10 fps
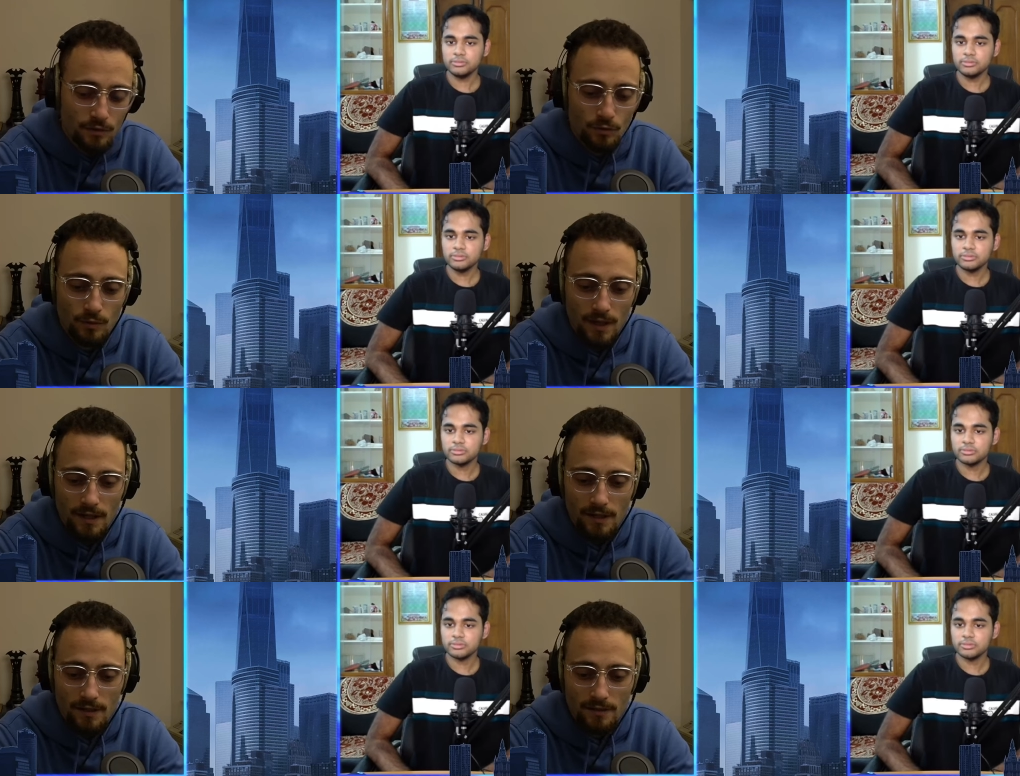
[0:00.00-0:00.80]
Speaker 1: to.
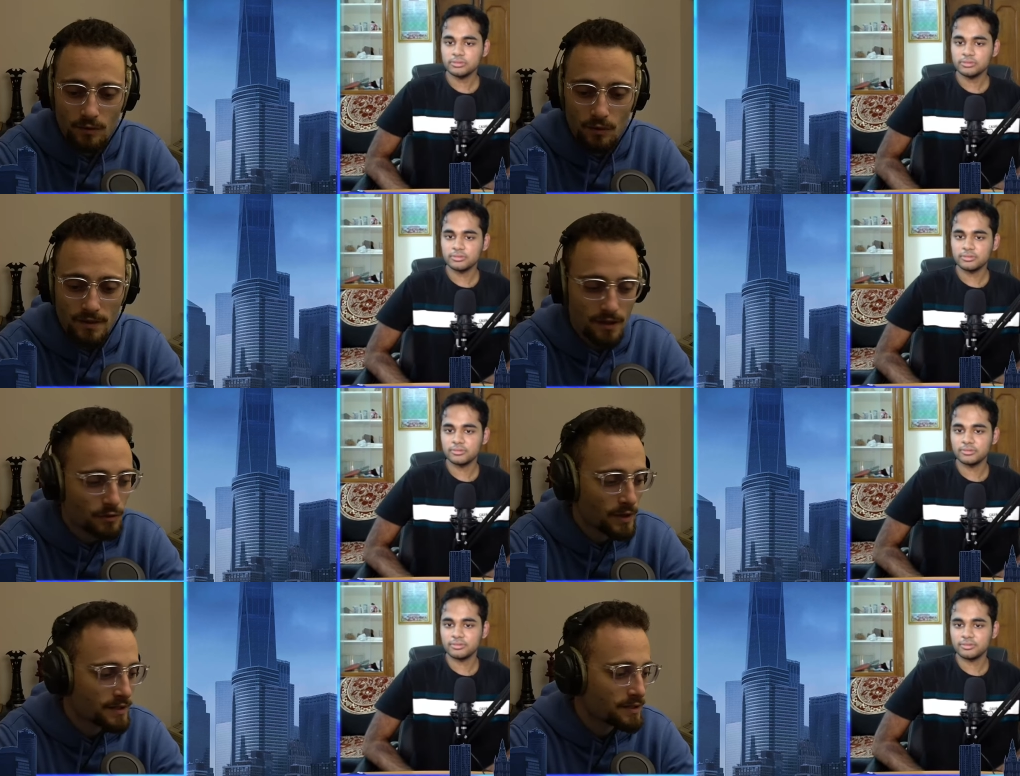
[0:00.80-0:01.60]
Uh, the goal is not
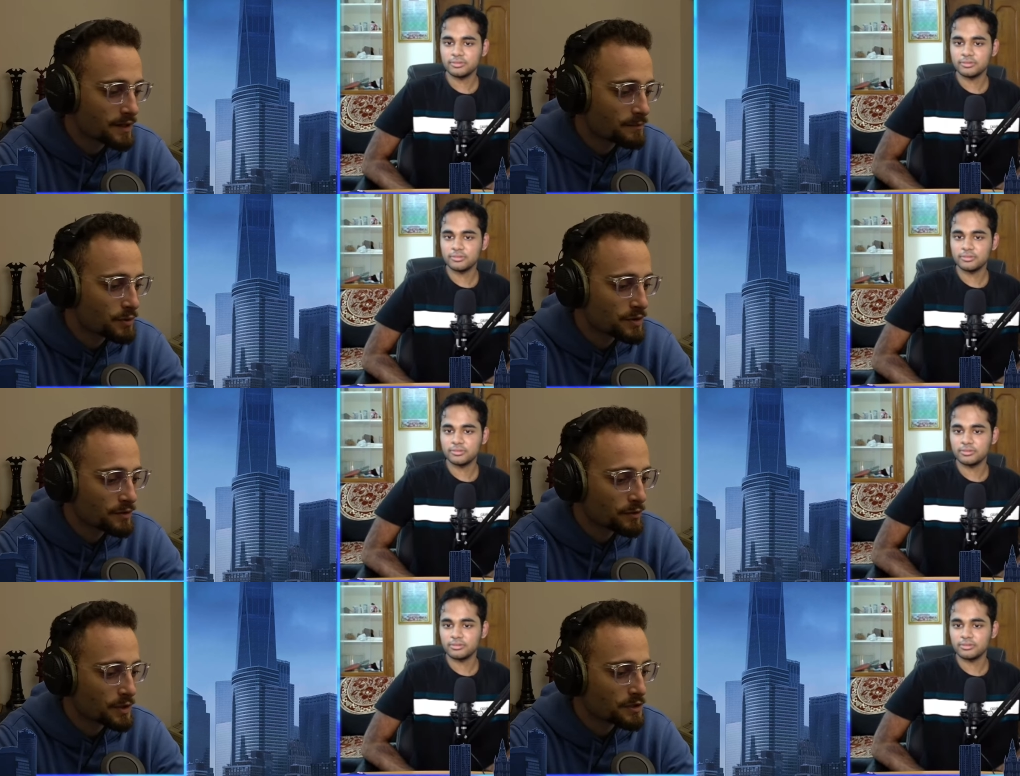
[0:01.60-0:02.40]
to ask uh,
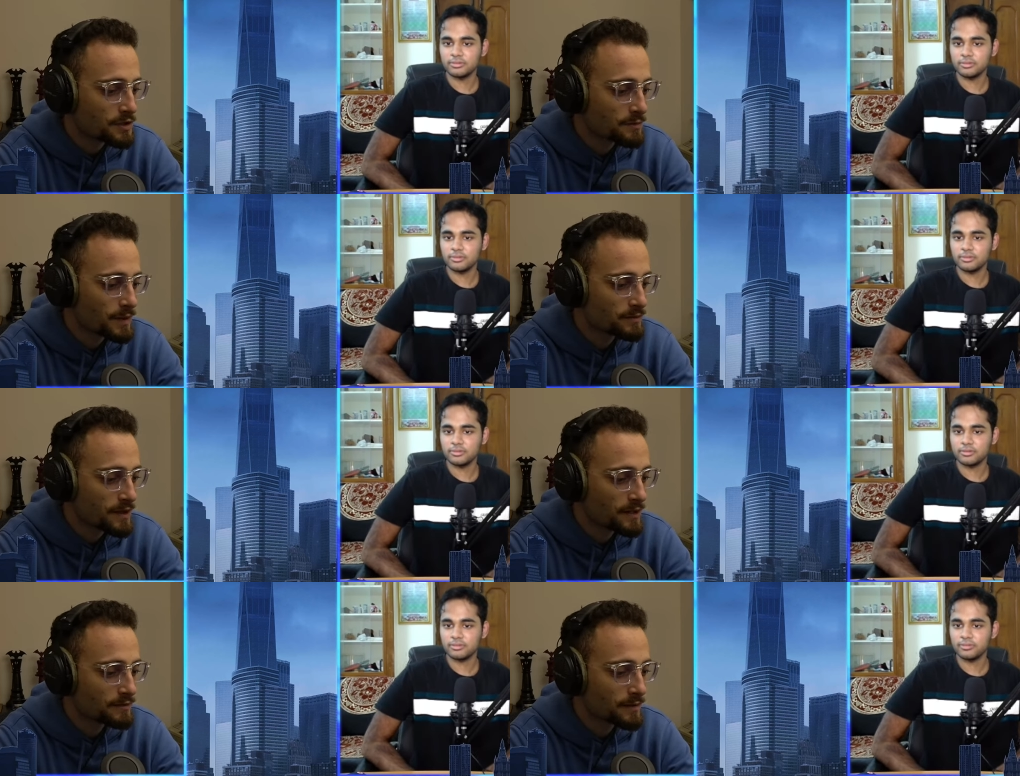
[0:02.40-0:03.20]
personal questions
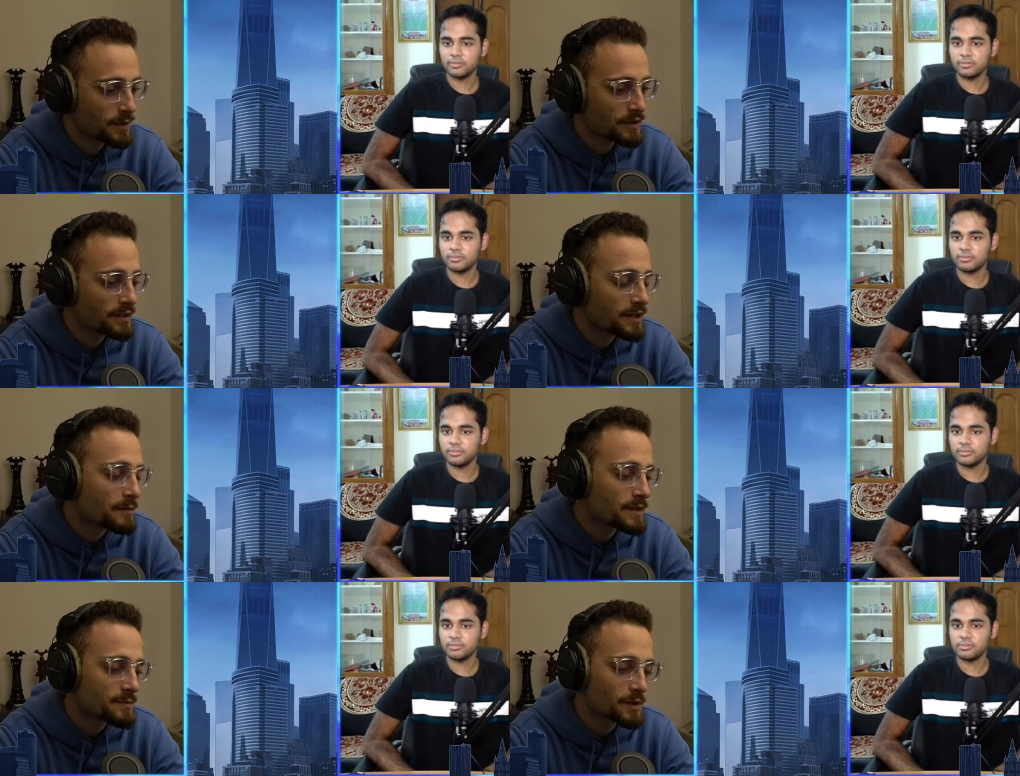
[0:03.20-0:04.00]
about uh, about
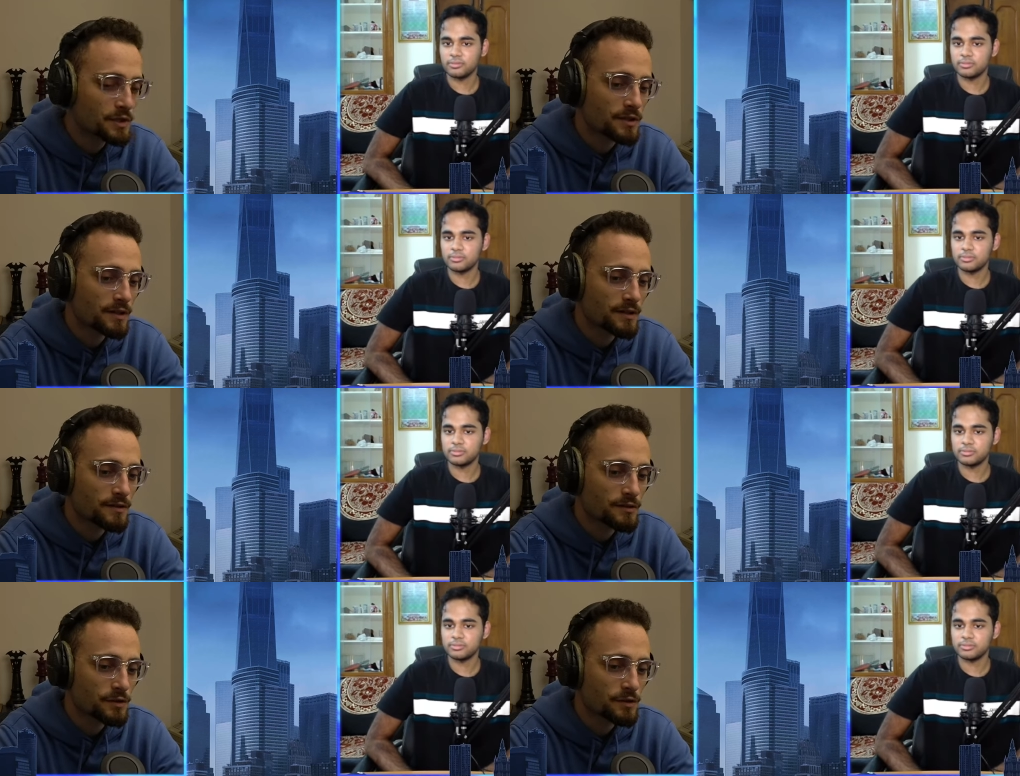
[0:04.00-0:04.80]
income as much as it
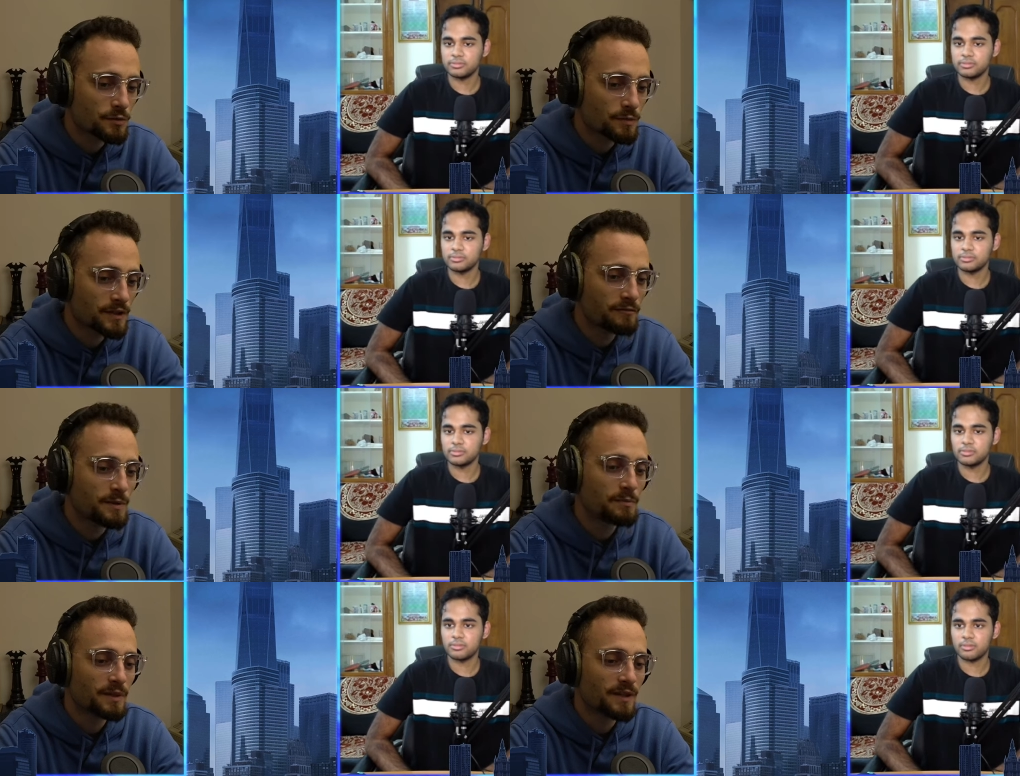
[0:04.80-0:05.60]
is just to give
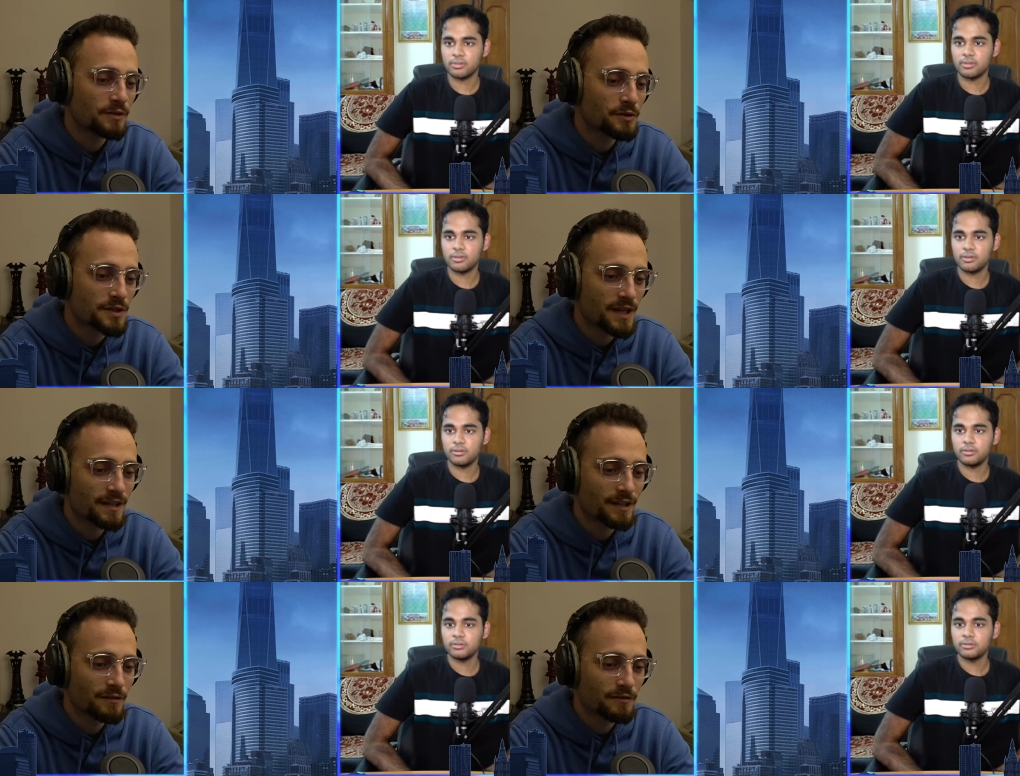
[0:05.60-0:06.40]
people an
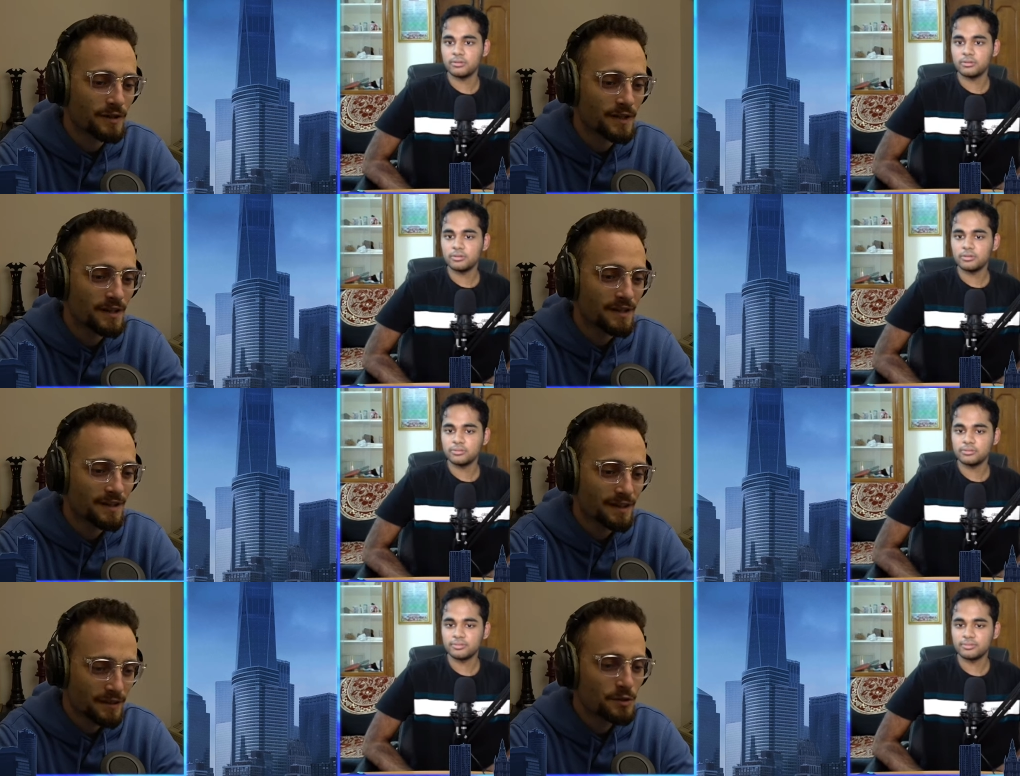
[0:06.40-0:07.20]
understanding of
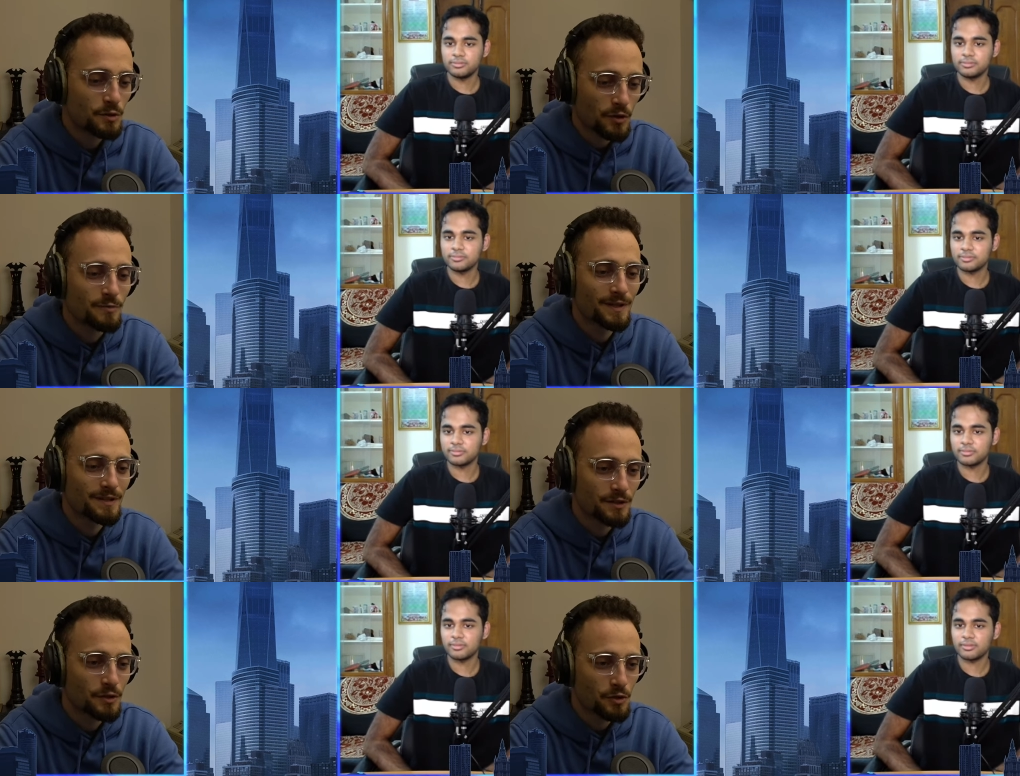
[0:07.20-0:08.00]
like these
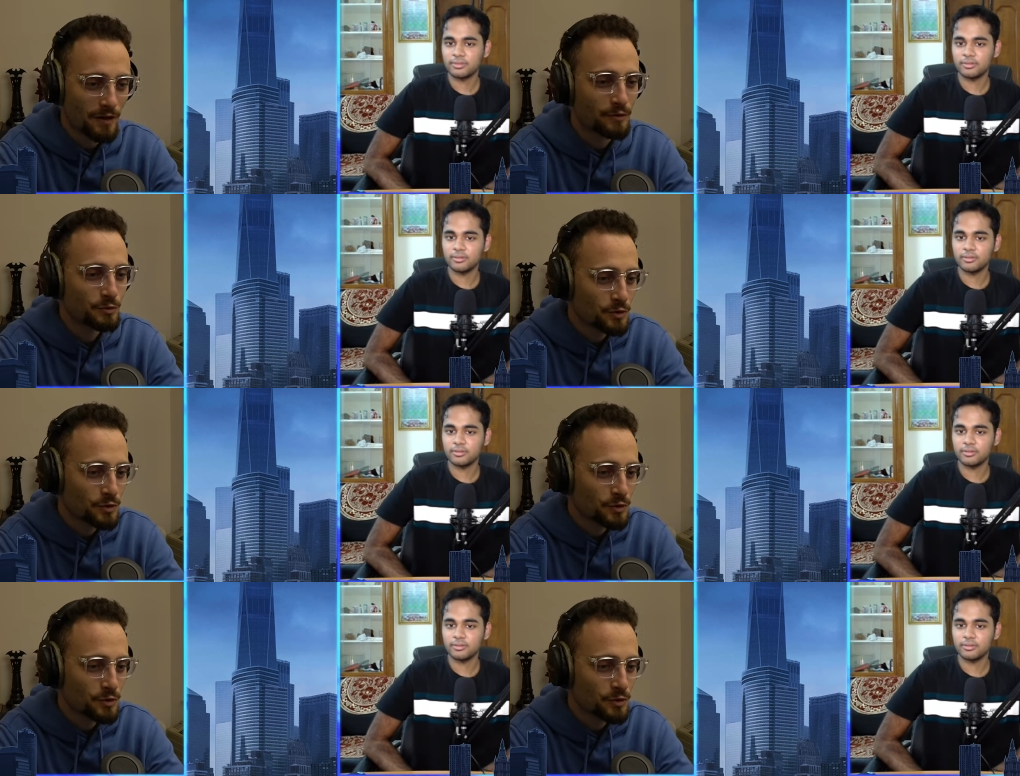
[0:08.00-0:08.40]
tournaments and to travel.